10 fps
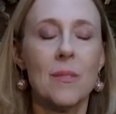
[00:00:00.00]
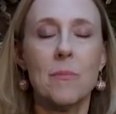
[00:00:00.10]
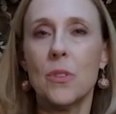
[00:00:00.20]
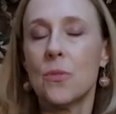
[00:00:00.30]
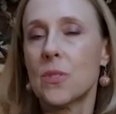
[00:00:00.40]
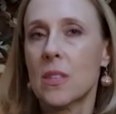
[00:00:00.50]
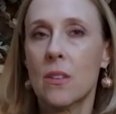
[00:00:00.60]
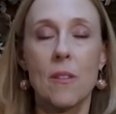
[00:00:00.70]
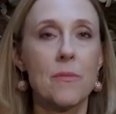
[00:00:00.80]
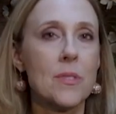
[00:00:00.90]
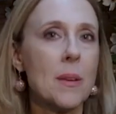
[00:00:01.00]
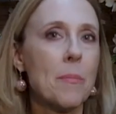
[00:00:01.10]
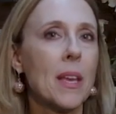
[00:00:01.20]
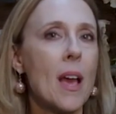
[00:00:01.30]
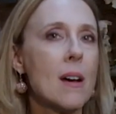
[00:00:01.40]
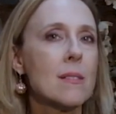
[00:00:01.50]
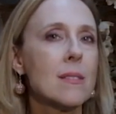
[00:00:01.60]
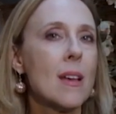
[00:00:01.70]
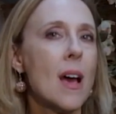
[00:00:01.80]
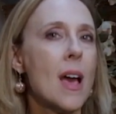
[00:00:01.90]
use the yarn for something
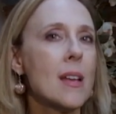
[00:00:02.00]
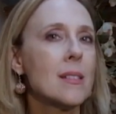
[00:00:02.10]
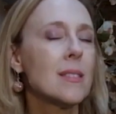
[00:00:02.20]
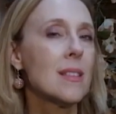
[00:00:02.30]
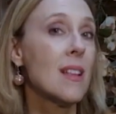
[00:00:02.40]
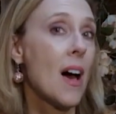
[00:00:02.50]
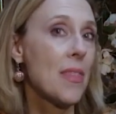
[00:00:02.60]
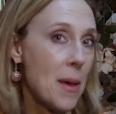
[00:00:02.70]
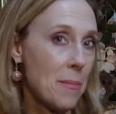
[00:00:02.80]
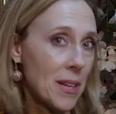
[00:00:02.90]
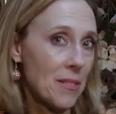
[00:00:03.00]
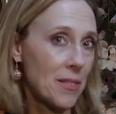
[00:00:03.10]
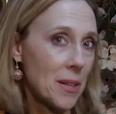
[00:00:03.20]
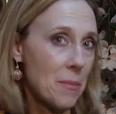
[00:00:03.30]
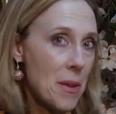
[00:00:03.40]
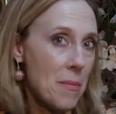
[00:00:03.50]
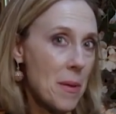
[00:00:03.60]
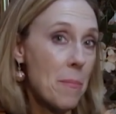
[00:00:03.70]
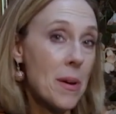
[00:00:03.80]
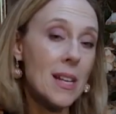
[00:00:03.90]
else. It's not that big of a
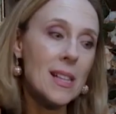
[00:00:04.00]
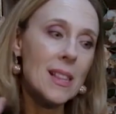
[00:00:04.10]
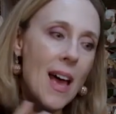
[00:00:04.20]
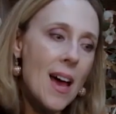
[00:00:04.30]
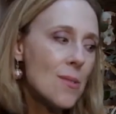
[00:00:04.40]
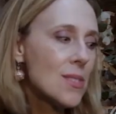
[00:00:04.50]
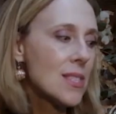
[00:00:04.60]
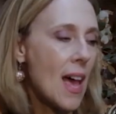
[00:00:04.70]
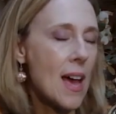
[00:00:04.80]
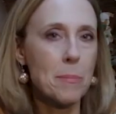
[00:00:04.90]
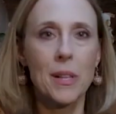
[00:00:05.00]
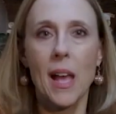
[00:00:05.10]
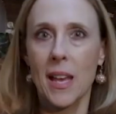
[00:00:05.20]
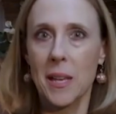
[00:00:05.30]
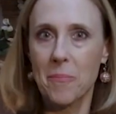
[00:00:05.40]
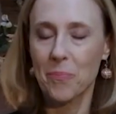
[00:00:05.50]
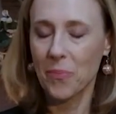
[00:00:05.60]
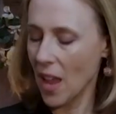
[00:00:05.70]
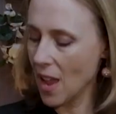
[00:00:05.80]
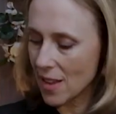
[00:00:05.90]
commitment, but it allows that play.
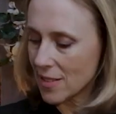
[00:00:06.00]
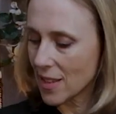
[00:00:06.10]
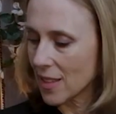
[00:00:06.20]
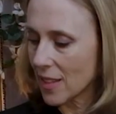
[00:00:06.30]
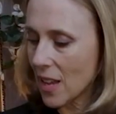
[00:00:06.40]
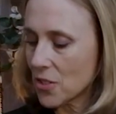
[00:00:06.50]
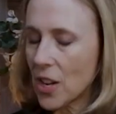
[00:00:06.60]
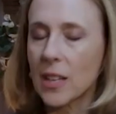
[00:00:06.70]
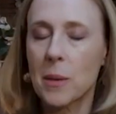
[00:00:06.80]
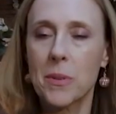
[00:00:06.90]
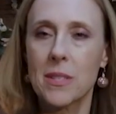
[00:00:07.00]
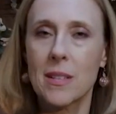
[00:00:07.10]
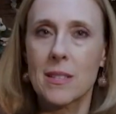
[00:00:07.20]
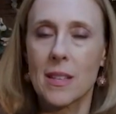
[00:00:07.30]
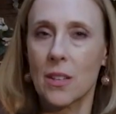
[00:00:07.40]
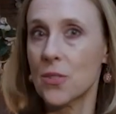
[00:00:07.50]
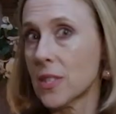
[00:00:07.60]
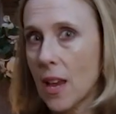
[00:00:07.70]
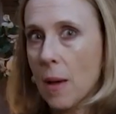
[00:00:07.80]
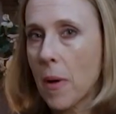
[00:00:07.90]
And I like how Jackie puts it. It's like your
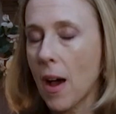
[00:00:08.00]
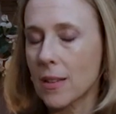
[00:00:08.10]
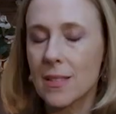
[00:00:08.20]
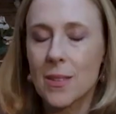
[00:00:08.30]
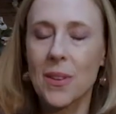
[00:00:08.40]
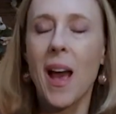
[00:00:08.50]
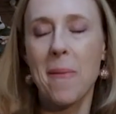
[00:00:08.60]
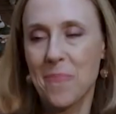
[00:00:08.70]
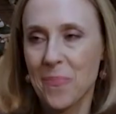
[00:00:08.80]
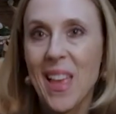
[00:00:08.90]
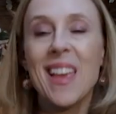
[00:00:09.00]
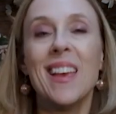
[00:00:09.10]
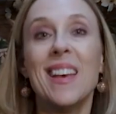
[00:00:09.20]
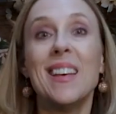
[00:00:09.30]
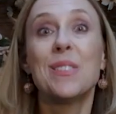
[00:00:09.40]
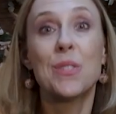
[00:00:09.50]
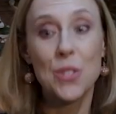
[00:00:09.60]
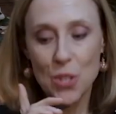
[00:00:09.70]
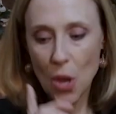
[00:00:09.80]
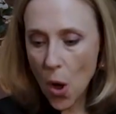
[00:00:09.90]
sandbox. So yeah.
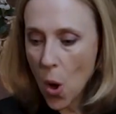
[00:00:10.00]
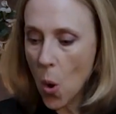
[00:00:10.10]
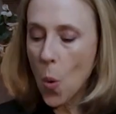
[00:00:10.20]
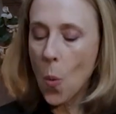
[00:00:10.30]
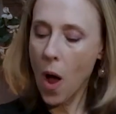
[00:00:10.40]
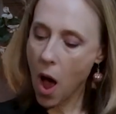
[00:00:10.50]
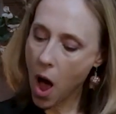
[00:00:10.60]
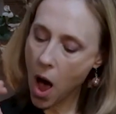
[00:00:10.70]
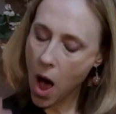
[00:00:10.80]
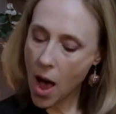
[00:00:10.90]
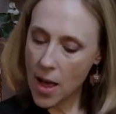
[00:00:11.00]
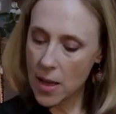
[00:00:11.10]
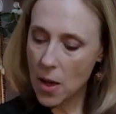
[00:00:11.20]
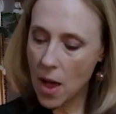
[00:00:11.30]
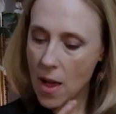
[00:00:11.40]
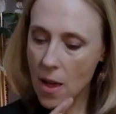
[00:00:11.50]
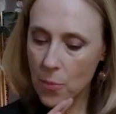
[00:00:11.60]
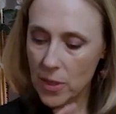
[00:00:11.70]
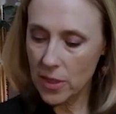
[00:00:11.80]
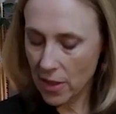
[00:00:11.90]
So I
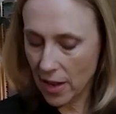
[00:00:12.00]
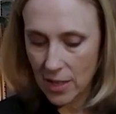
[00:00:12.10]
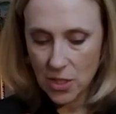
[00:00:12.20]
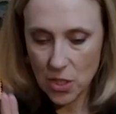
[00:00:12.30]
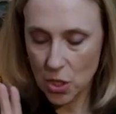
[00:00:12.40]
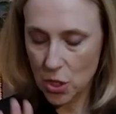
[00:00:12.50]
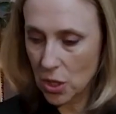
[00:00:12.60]
would like to